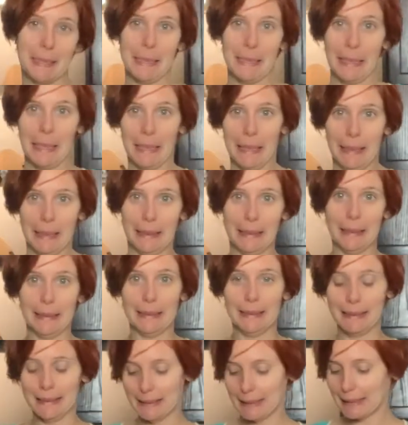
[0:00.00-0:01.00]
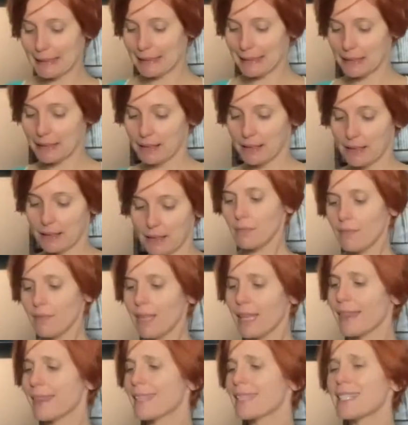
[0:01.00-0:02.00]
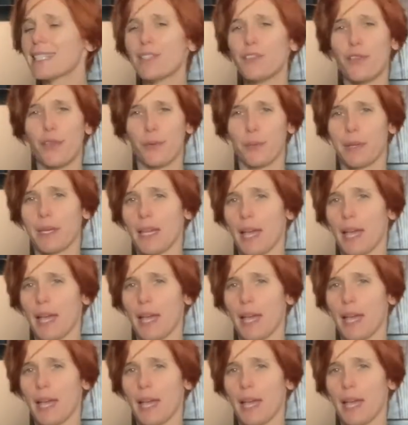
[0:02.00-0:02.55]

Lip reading: Science. This is 3